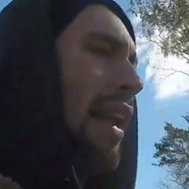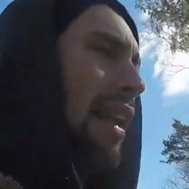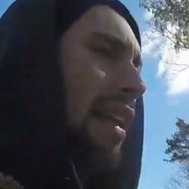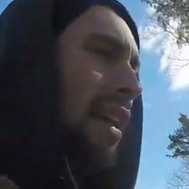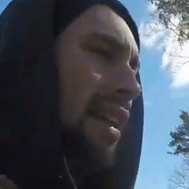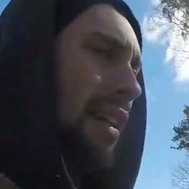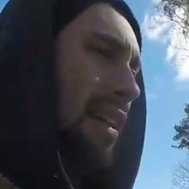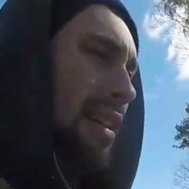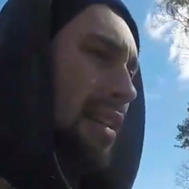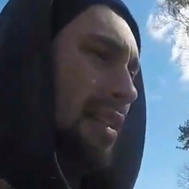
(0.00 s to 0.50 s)

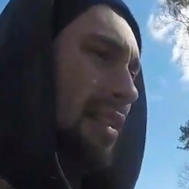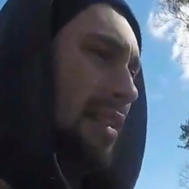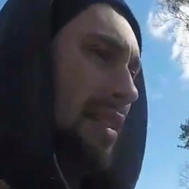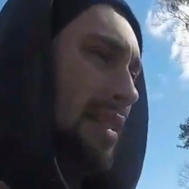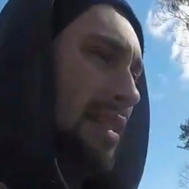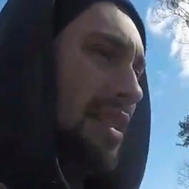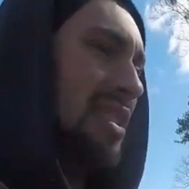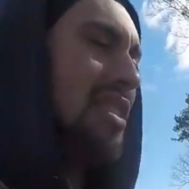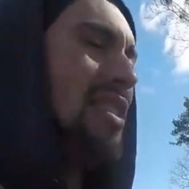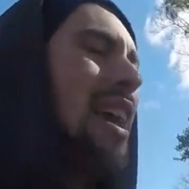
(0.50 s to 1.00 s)
at
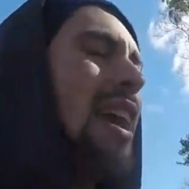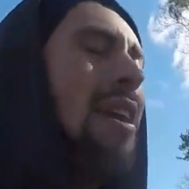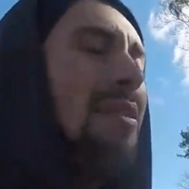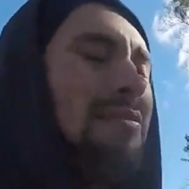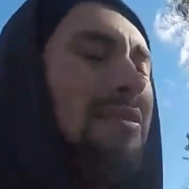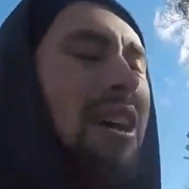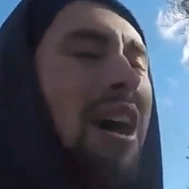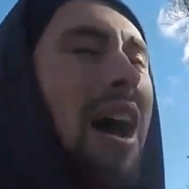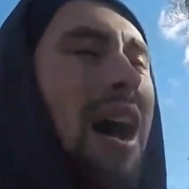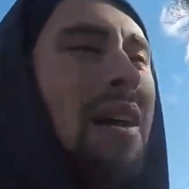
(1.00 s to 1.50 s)
the same
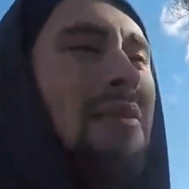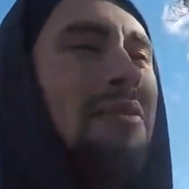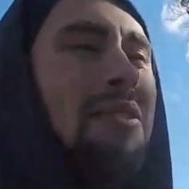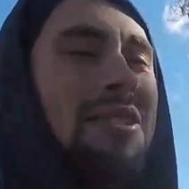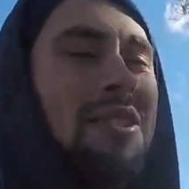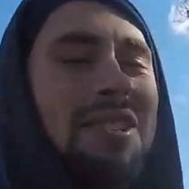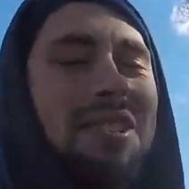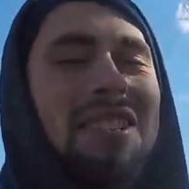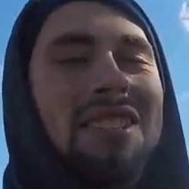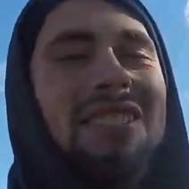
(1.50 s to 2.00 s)
time,
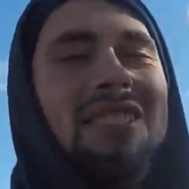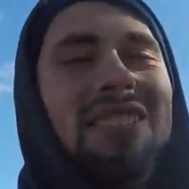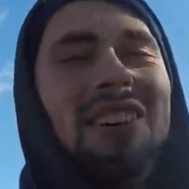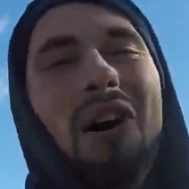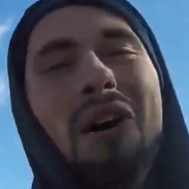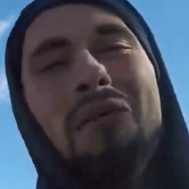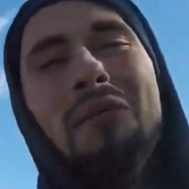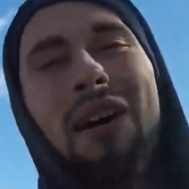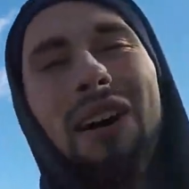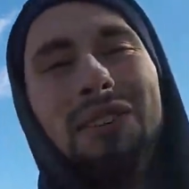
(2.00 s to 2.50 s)
there's just
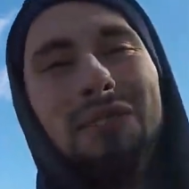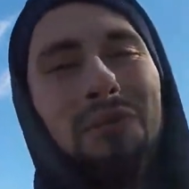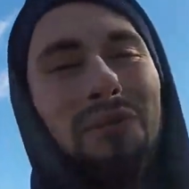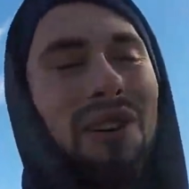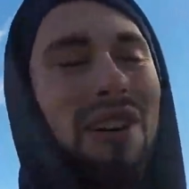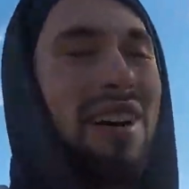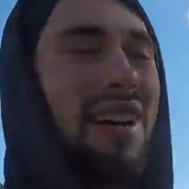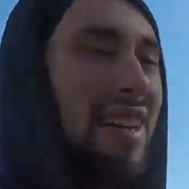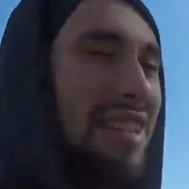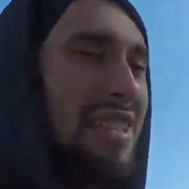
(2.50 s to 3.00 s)
so much
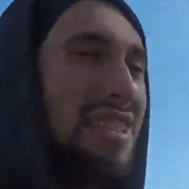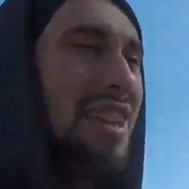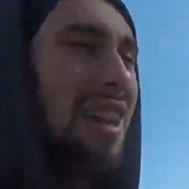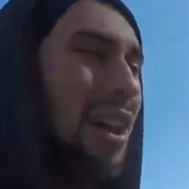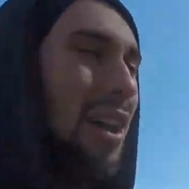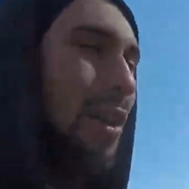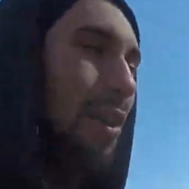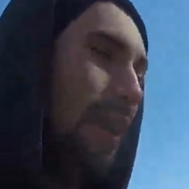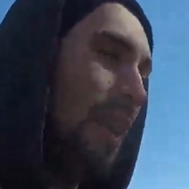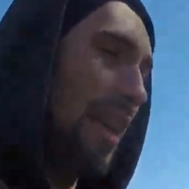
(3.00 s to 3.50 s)
work.
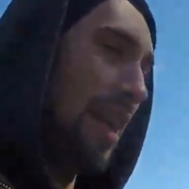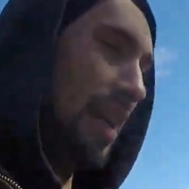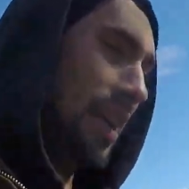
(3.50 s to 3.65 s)
So